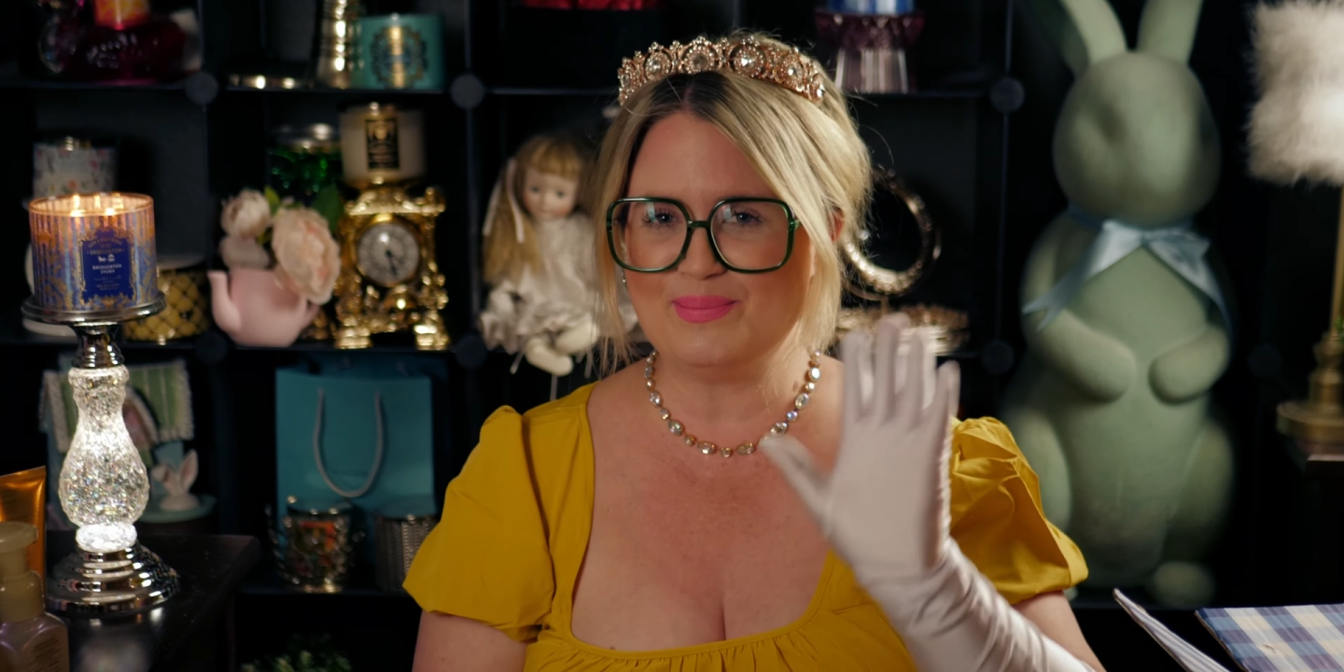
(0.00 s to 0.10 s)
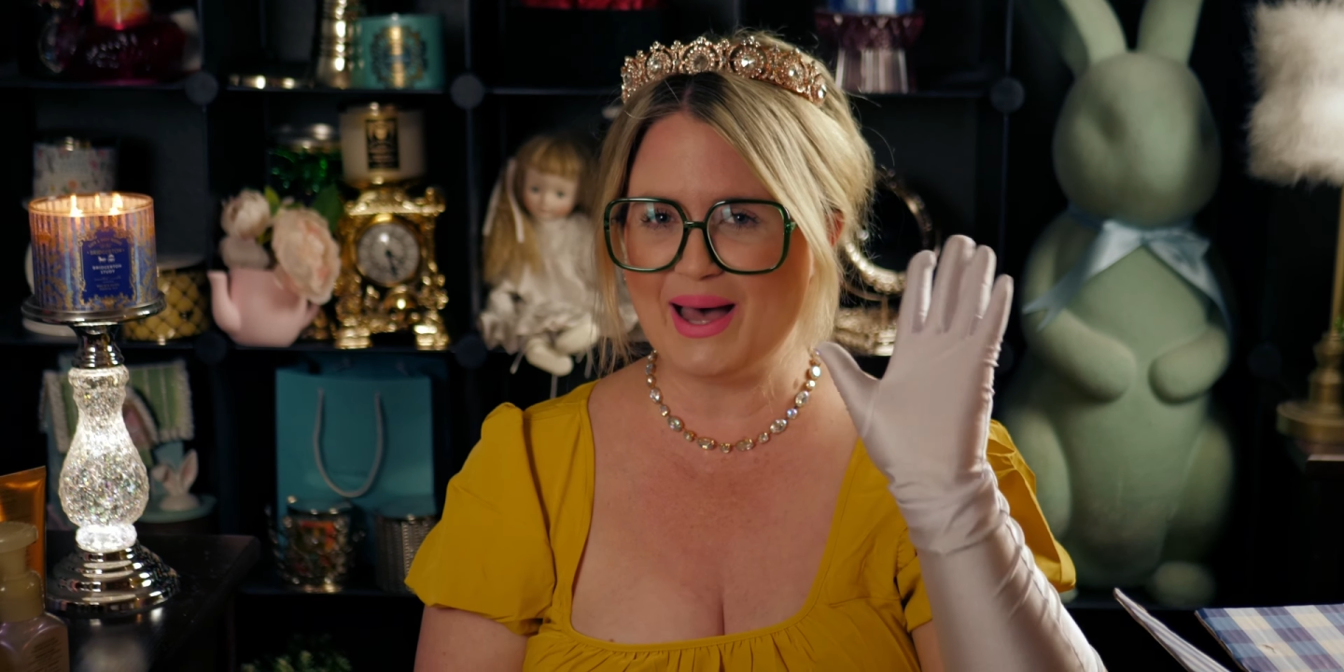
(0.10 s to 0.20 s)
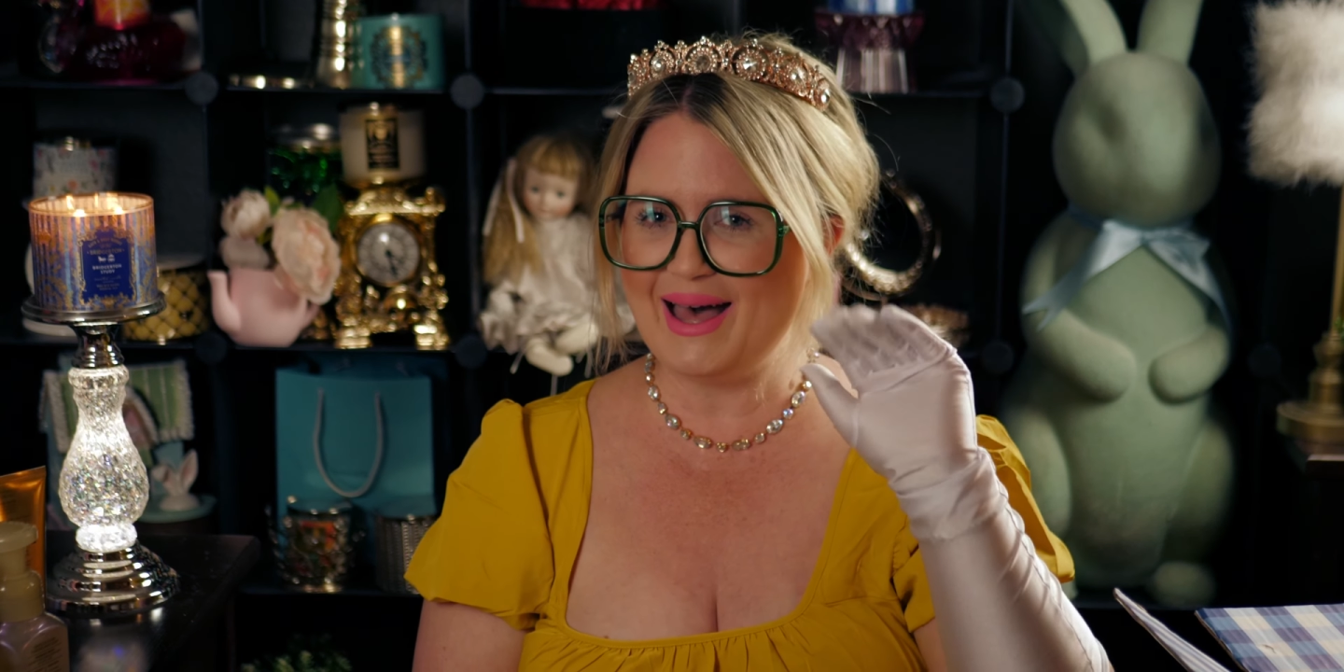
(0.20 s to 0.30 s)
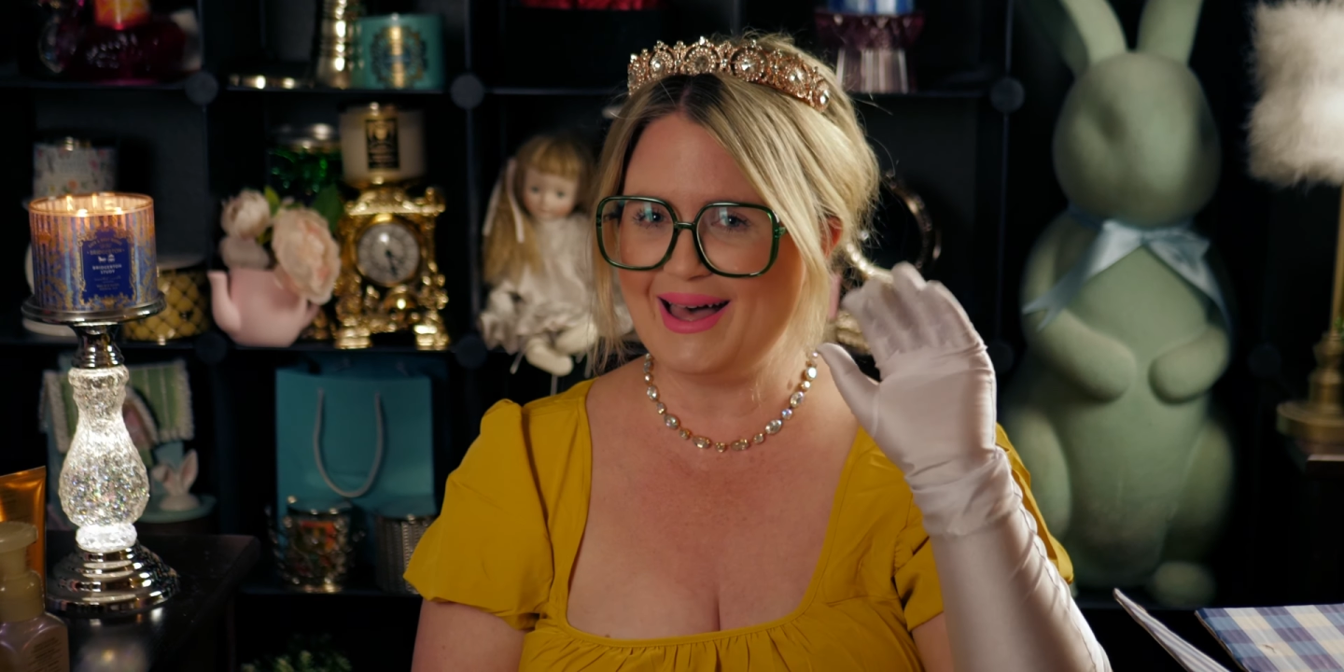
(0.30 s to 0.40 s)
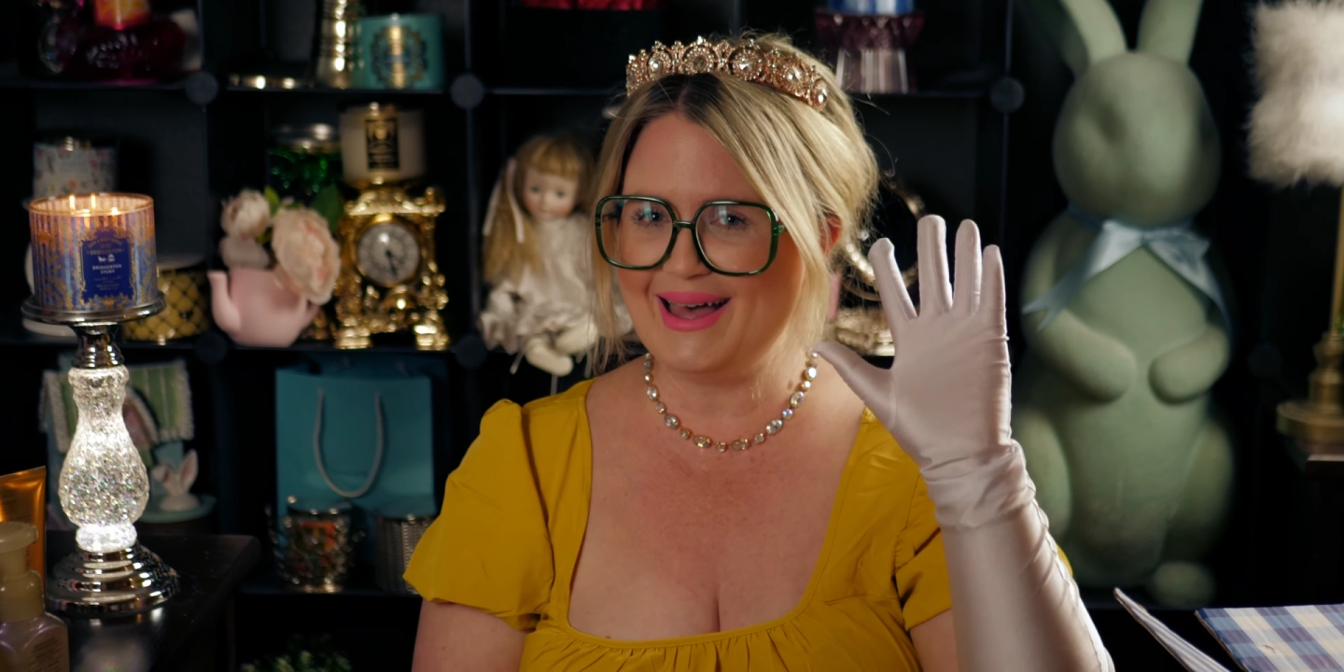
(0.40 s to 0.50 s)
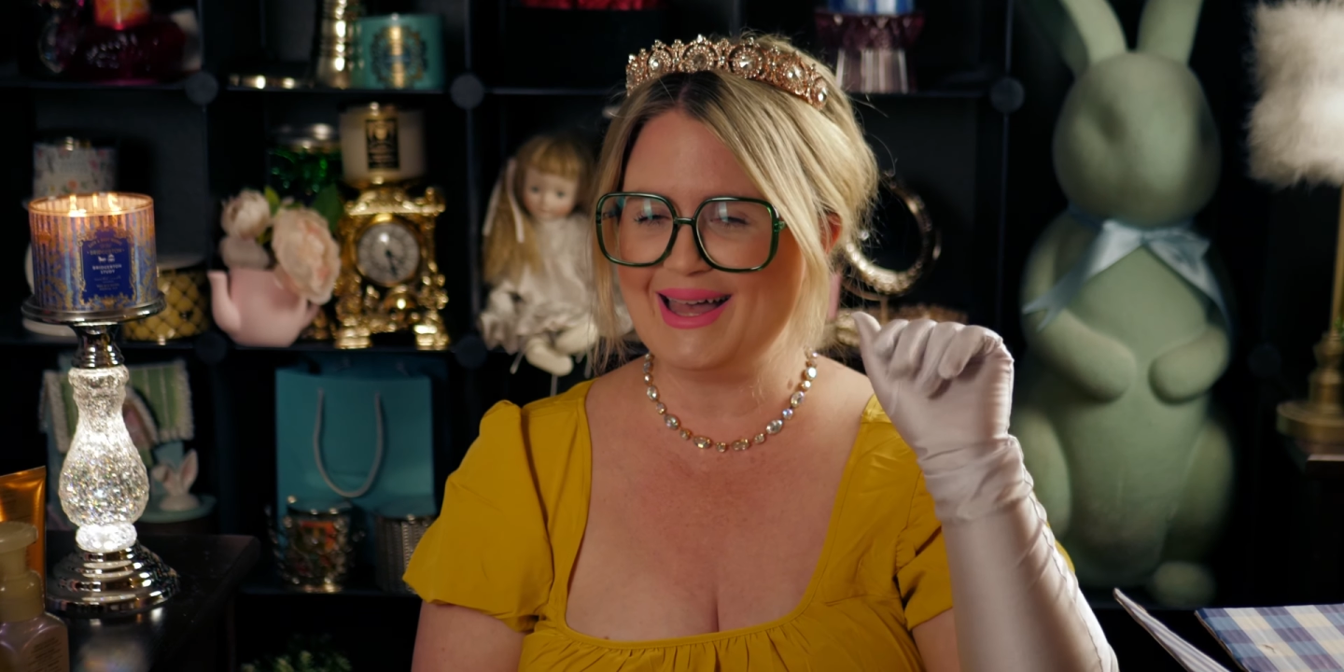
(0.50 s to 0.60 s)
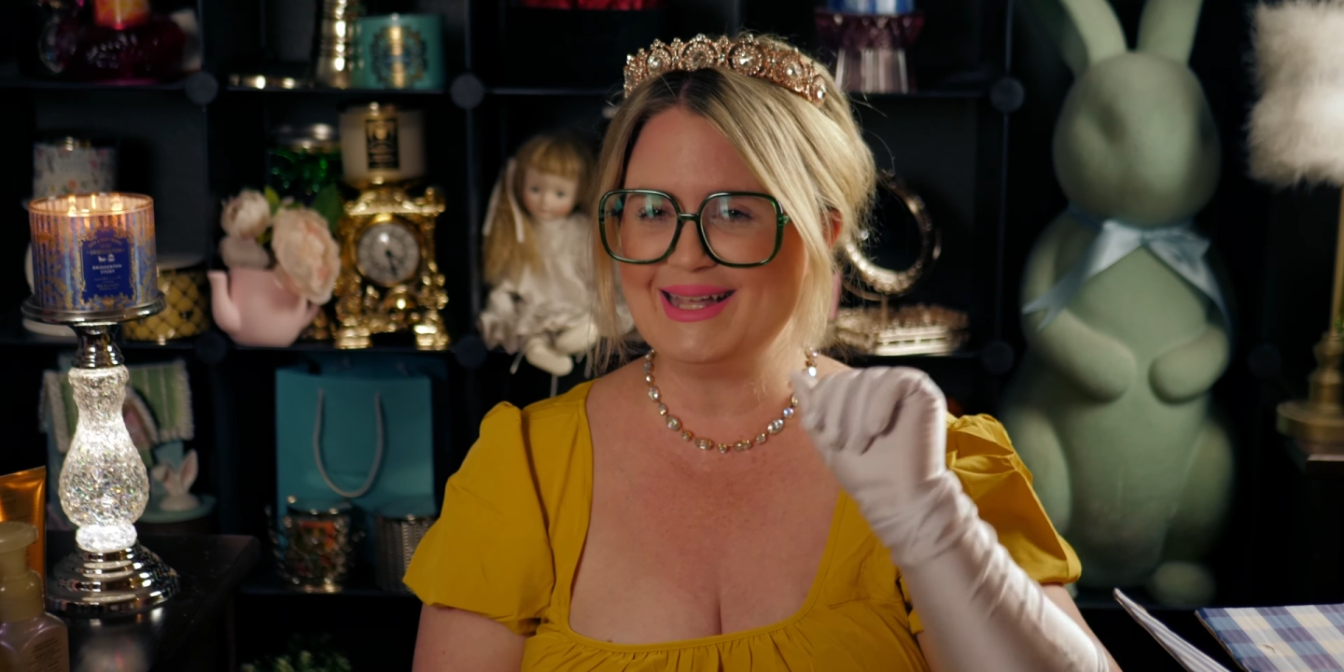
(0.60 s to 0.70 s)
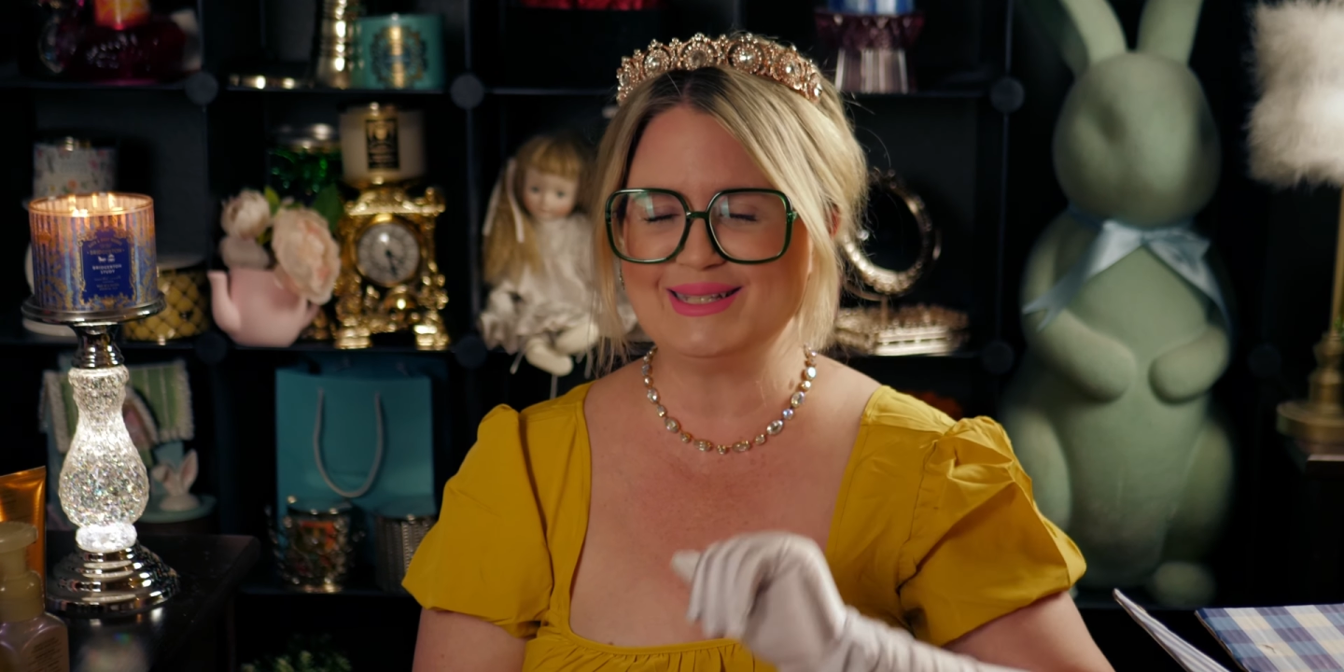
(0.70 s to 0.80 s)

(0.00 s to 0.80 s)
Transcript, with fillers: Bye.